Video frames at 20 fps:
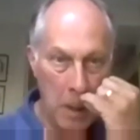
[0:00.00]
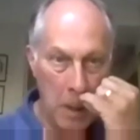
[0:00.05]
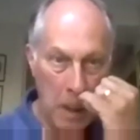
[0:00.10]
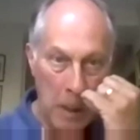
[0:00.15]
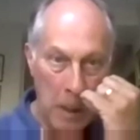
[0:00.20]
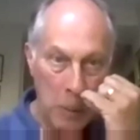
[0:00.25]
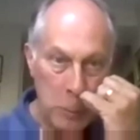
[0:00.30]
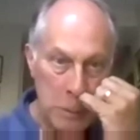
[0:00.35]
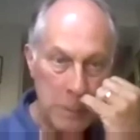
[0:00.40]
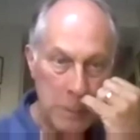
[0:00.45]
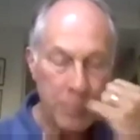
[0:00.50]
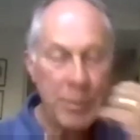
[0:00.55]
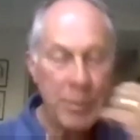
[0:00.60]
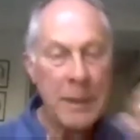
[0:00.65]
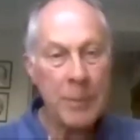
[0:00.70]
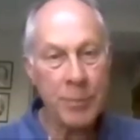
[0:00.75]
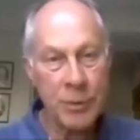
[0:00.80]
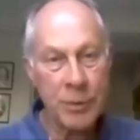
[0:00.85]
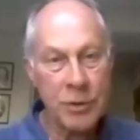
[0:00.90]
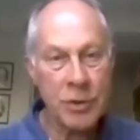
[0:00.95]
older
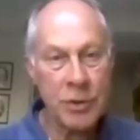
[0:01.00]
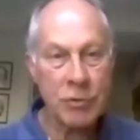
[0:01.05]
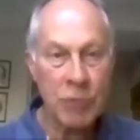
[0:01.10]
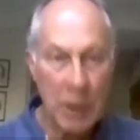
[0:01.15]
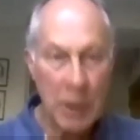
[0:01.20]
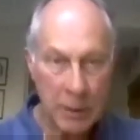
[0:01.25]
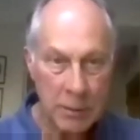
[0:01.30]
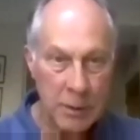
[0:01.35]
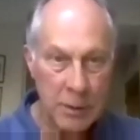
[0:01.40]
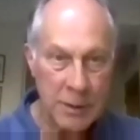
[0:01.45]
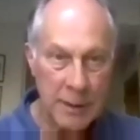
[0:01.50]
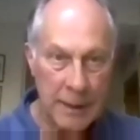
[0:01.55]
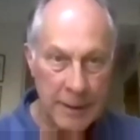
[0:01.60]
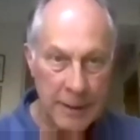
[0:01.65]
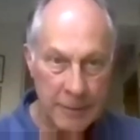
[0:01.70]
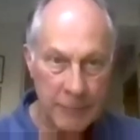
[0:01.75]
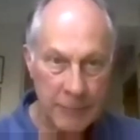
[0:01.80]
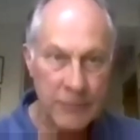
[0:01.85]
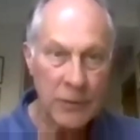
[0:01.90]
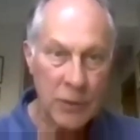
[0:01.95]
people struggle to
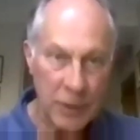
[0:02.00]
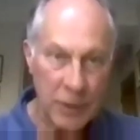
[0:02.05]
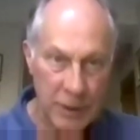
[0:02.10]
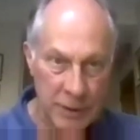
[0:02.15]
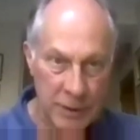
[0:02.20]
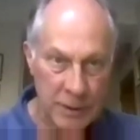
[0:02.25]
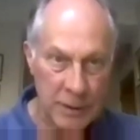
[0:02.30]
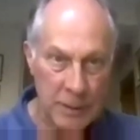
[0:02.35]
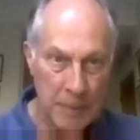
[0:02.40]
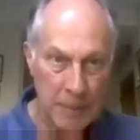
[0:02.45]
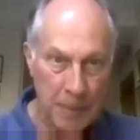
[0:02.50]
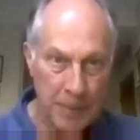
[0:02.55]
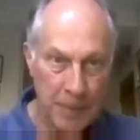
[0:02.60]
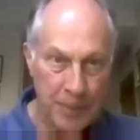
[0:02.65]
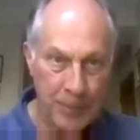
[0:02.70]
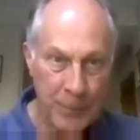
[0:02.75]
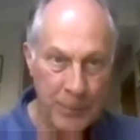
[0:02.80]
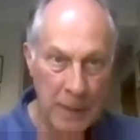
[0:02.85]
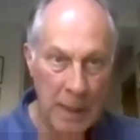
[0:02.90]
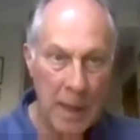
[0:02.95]
get a voice.
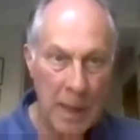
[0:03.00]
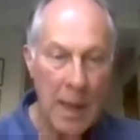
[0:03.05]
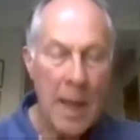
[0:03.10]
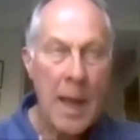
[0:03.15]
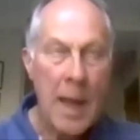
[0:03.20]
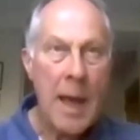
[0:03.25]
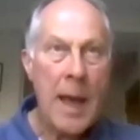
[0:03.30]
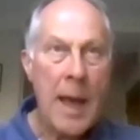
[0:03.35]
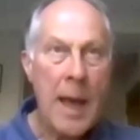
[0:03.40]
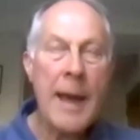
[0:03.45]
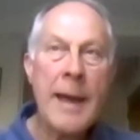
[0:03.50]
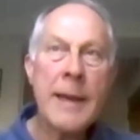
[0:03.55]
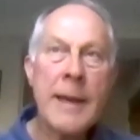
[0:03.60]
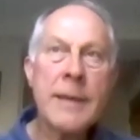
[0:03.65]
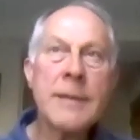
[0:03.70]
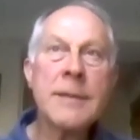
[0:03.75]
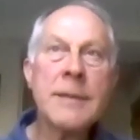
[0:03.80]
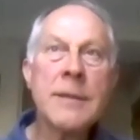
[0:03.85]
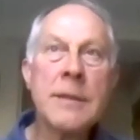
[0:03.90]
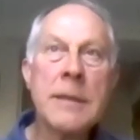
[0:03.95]

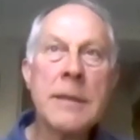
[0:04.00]
And